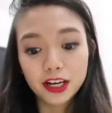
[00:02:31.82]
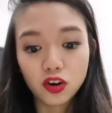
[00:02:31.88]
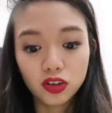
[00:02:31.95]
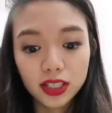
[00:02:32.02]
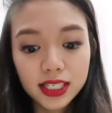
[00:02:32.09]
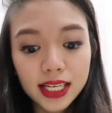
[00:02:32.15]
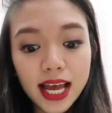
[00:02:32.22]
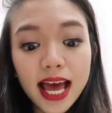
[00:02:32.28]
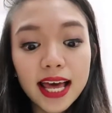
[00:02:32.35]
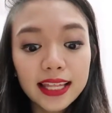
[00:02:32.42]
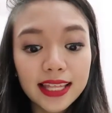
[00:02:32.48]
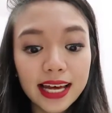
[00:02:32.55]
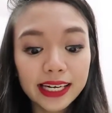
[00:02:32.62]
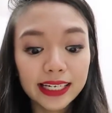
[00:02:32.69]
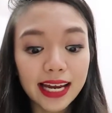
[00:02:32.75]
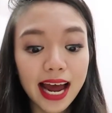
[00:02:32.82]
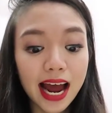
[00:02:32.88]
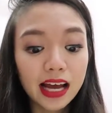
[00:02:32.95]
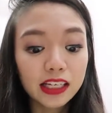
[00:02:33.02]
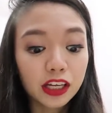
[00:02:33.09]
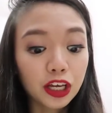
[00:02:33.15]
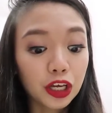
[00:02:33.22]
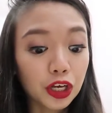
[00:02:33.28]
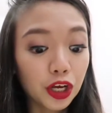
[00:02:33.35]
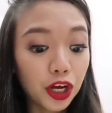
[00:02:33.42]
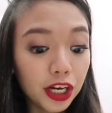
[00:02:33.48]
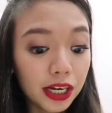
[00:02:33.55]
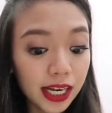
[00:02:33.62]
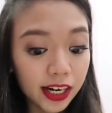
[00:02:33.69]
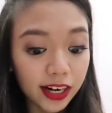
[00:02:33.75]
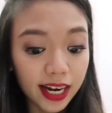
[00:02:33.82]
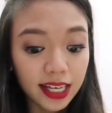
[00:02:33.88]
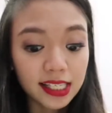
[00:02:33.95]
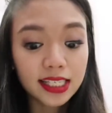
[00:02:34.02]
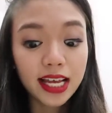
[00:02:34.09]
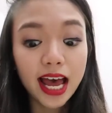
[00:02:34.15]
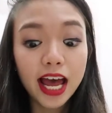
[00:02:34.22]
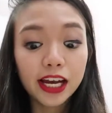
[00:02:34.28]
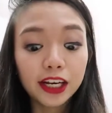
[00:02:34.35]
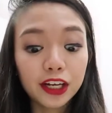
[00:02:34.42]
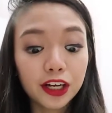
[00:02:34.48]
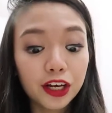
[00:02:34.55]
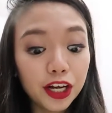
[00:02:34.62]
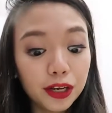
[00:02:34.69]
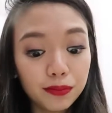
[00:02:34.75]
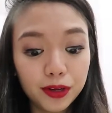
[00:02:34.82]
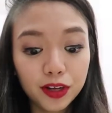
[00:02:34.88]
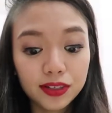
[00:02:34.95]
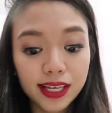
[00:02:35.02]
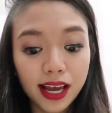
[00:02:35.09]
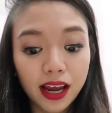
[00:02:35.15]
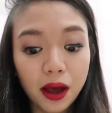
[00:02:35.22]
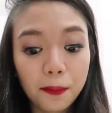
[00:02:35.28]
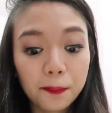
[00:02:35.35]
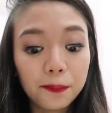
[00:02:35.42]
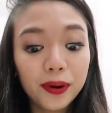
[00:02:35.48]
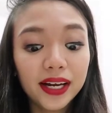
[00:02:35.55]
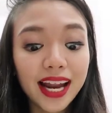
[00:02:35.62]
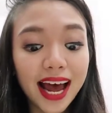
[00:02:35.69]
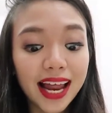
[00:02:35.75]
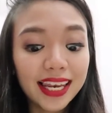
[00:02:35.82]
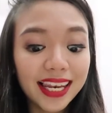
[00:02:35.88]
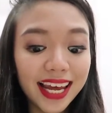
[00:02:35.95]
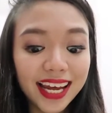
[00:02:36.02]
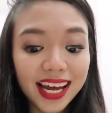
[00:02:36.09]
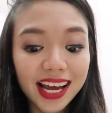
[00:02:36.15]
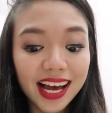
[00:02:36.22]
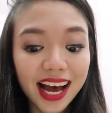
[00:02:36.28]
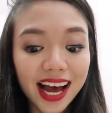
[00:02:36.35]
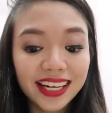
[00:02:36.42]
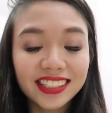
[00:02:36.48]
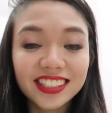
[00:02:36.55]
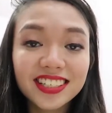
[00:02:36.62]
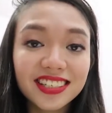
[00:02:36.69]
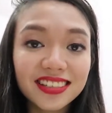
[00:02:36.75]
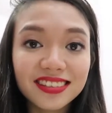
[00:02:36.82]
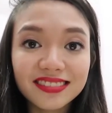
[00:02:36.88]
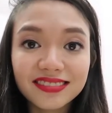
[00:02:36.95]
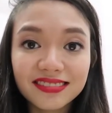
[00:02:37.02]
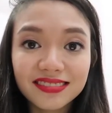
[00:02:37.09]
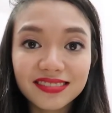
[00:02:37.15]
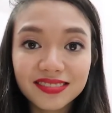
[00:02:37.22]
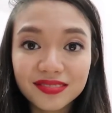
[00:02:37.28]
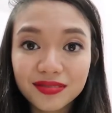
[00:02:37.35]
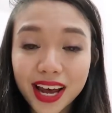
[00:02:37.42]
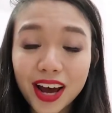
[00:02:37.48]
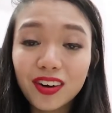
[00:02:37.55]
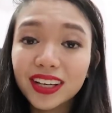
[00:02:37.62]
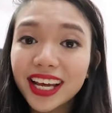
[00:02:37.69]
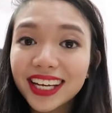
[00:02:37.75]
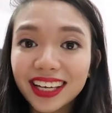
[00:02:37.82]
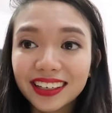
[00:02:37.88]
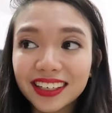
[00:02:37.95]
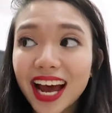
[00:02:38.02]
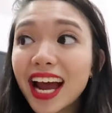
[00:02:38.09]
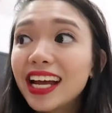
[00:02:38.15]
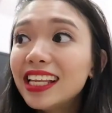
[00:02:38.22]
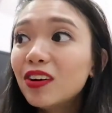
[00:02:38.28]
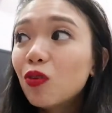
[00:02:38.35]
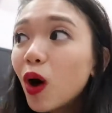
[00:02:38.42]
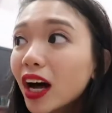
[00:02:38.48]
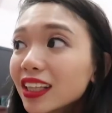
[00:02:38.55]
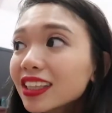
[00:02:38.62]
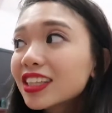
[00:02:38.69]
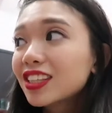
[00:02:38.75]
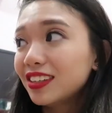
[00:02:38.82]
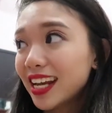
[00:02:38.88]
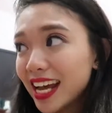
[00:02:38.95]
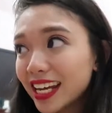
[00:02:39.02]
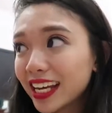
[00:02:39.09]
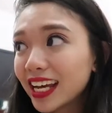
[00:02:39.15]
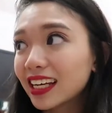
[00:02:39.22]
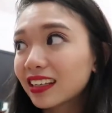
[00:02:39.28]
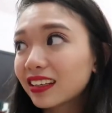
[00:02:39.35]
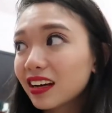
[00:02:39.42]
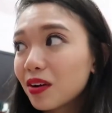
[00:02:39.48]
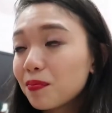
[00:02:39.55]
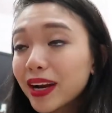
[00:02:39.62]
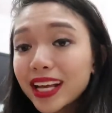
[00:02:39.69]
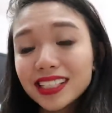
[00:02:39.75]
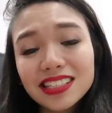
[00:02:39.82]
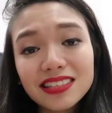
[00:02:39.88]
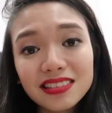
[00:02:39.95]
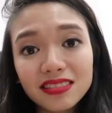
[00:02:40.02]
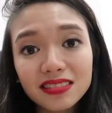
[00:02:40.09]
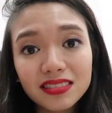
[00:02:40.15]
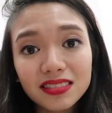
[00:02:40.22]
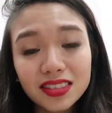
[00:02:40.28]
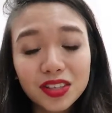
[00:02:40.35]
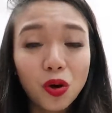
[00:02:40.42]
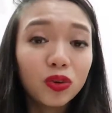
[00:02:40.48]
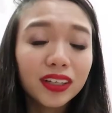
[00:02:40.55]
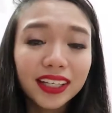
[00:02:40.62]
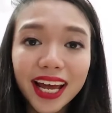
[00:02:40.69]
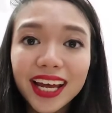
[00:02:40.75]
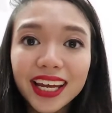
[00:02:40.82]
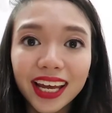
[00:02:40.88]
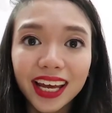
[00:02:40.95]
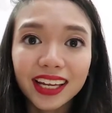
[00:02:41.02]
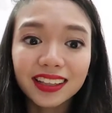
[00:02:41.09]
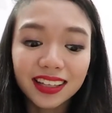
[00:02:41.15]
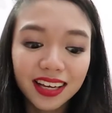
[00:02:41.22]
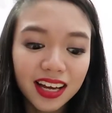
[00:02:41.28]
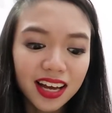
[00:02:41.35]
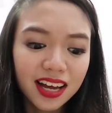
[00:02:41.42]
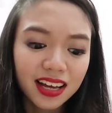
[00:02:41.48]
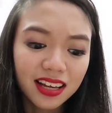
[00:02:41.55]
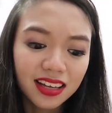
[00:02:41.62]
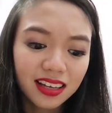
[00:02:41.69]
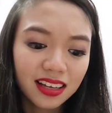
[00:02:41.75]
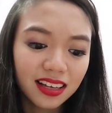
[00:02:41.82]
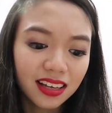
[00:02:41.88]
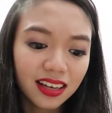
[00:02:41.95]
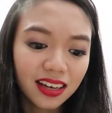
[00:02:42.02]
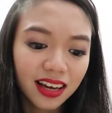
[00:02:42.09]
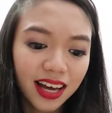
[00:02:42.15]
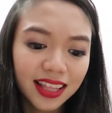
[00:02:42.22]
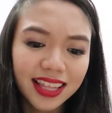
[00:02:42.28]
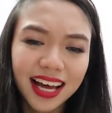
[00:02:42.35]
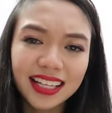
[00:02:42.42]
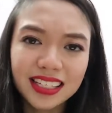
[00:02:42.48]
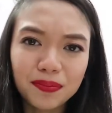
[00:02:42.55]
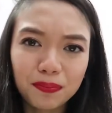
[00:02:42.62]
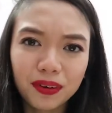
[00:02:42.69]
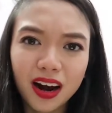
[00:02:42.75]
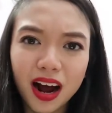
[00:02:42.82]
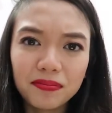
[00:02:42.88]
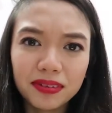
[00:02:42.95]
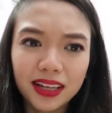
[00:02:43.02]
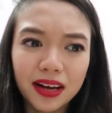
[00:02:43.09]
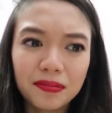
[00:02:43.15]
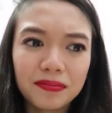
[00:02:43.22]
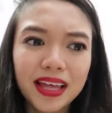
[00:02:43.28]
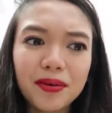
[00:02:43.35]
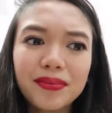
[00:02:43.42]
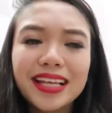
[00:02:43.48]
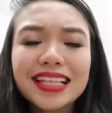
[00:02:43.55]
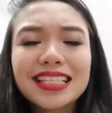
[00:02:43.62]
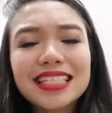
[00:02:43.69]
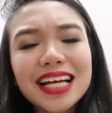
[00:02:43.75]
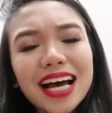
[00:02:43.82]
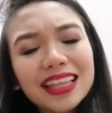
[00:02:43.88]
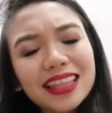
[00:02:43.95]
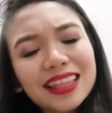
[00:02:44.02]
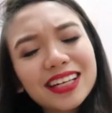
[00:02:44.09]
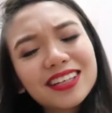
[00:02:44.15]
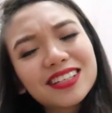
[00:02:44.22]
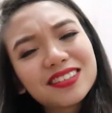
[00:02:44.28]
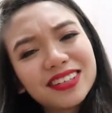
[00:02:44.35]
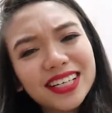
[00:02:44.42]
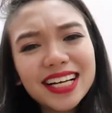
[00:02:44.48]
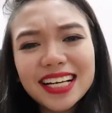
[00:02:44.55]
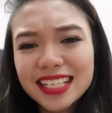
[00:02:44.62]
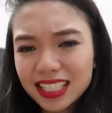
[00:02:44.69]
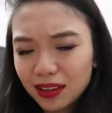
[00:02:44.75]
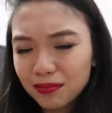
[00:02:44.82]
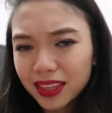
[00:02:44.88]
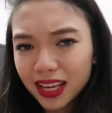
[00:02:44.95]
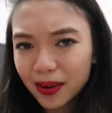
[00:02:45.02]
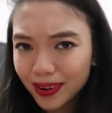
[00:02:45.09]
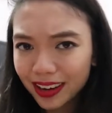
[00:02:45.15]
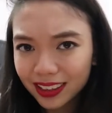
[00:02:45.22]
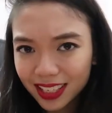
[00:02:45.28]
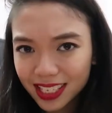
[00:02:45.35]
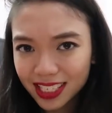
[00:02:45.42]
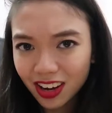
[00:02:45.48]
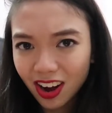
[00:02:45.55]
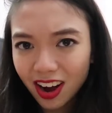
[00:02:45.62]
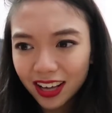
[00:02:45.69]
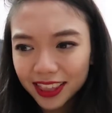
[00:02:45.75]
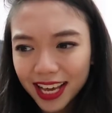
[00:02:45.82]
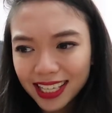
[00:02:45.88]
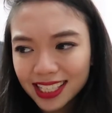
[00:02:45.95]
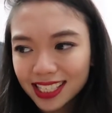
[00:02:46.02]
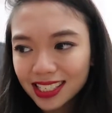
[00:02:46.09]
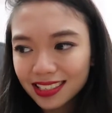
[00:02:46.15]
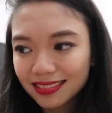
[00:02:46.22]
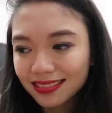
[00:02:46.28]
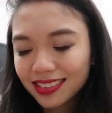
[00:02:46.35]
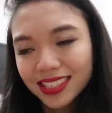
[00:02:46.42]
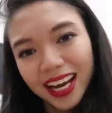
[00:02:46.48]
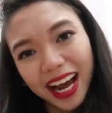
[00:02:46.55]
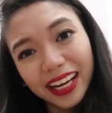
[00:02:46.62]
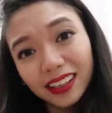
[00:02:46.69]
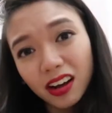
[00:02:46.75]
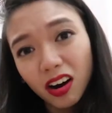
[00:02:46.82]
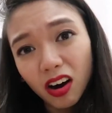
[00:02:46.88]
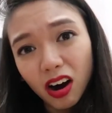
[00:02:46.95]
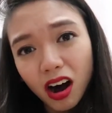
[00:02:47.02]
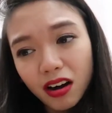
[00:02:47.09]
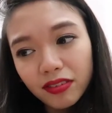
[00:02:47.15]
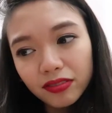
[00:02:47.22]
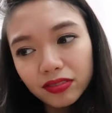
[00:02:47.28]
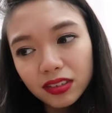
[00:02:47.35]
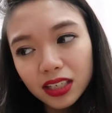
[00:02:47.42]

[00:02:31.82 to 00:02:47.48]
notes that it has good lyrics and good music, but like, I don't like it. I want to like it, but I just don't like it. And that's a problem. That means that there's really something about the song that's kinda off.